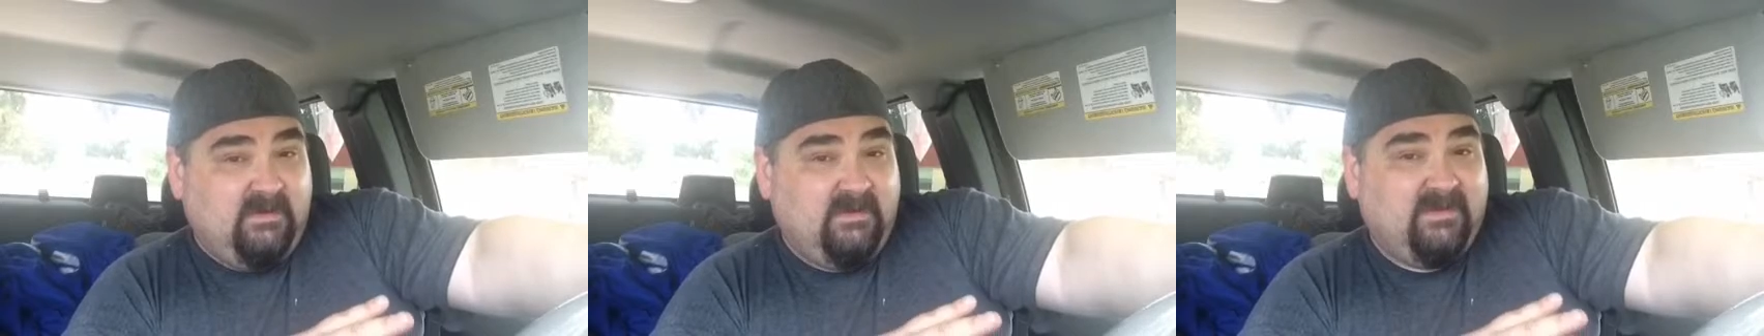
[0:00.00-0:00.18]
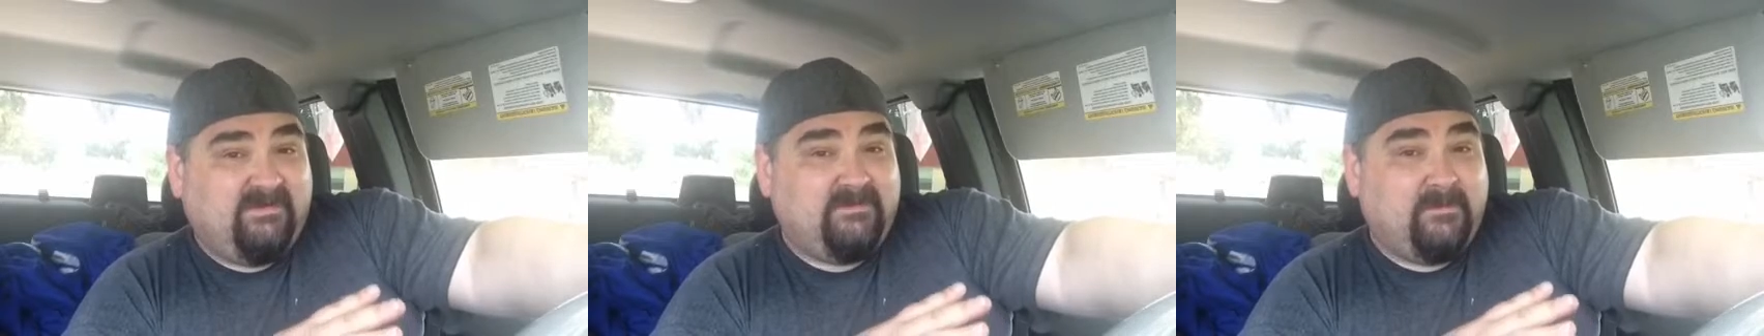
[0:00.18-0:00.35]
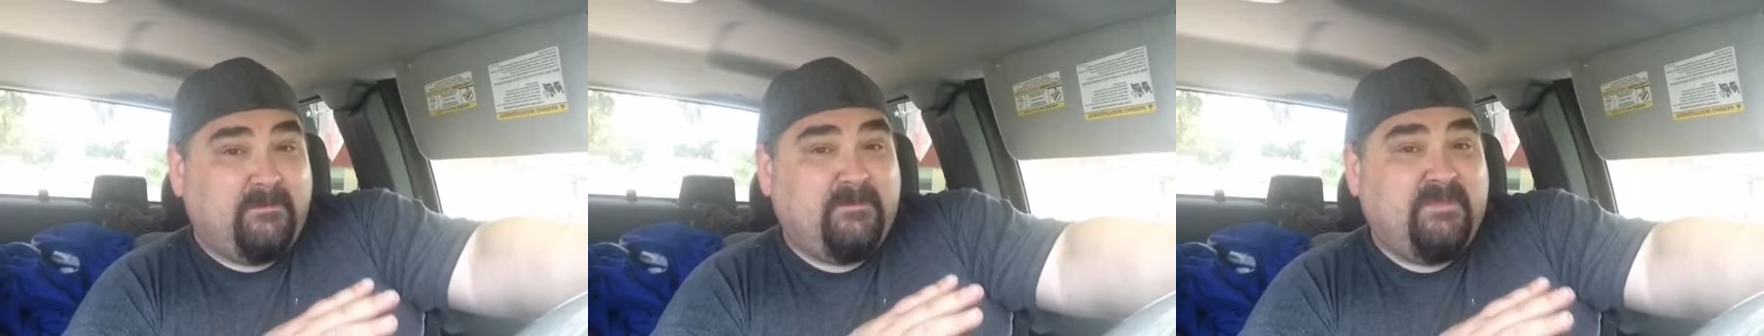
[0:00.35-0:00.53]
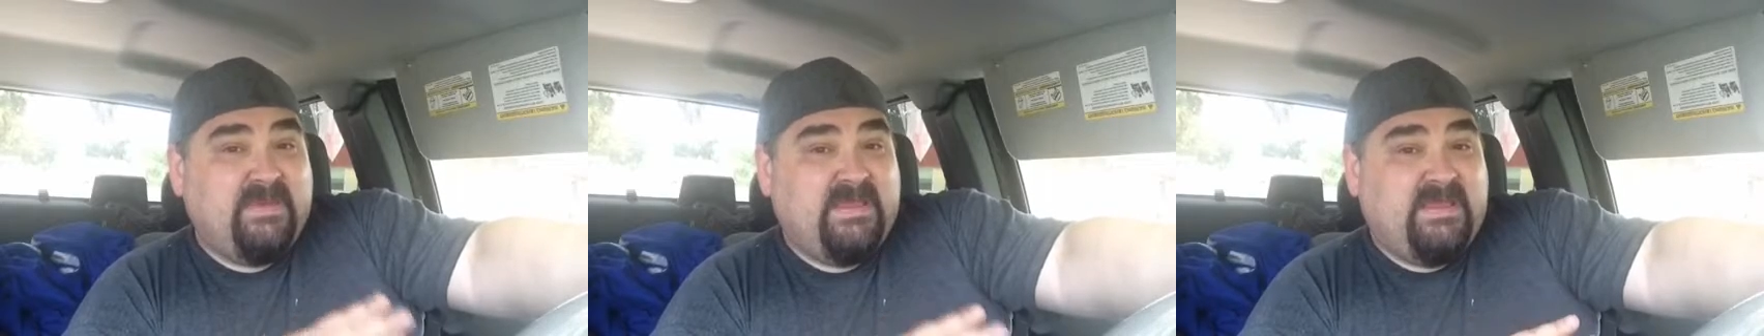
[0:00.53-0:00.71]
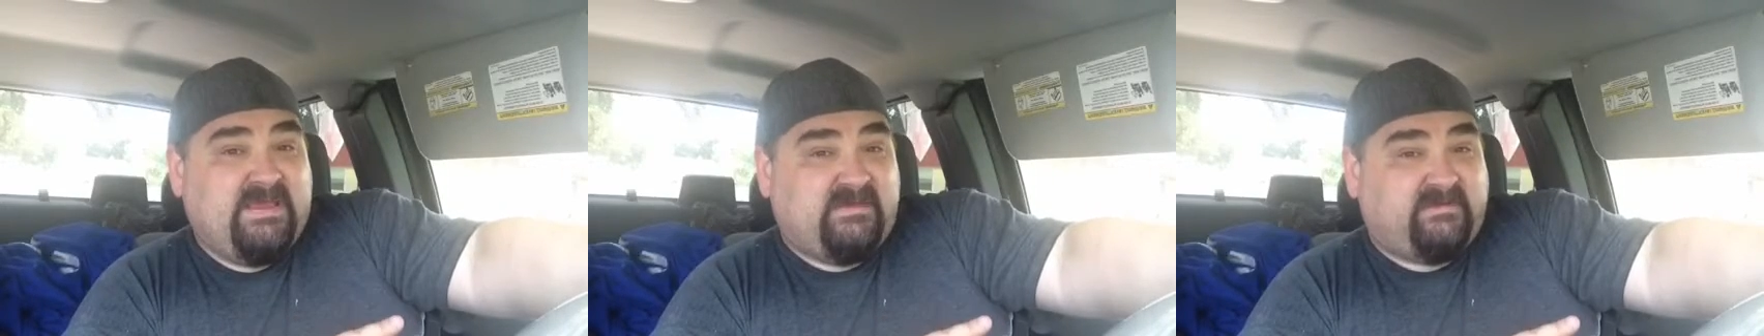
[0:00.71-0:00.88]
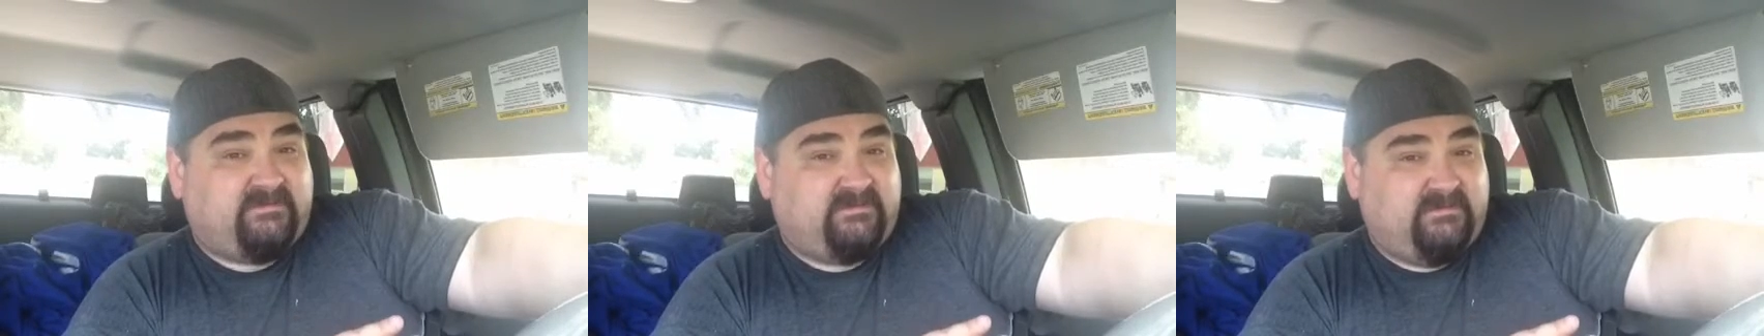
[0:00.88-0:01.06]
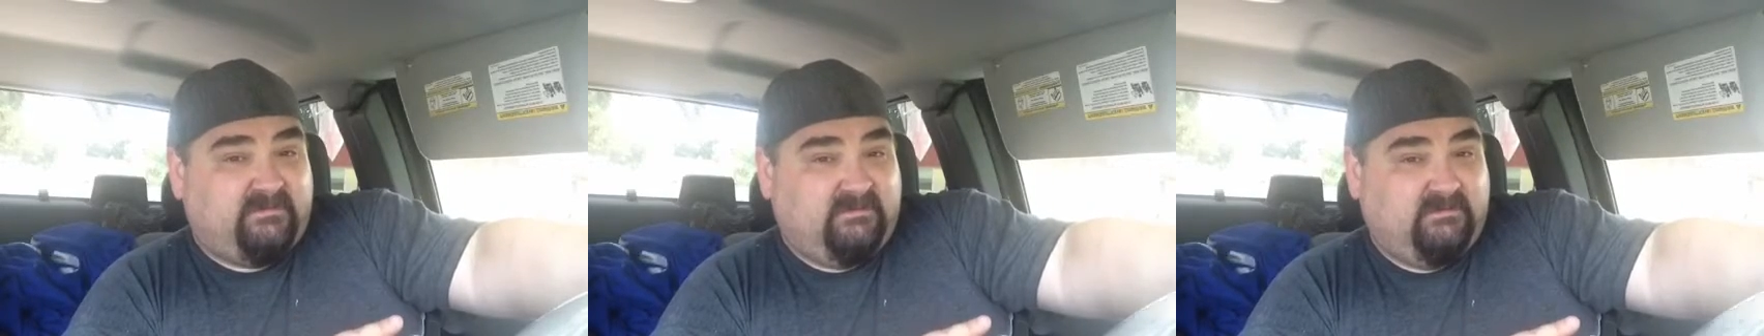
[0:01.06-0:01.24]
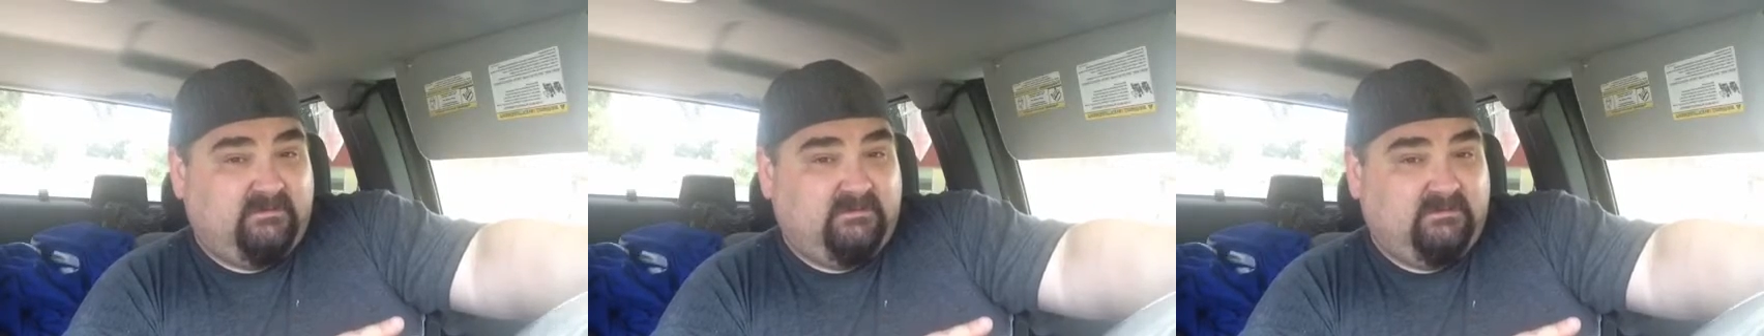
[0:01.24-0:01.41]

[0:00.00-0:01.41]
Thing's a beast.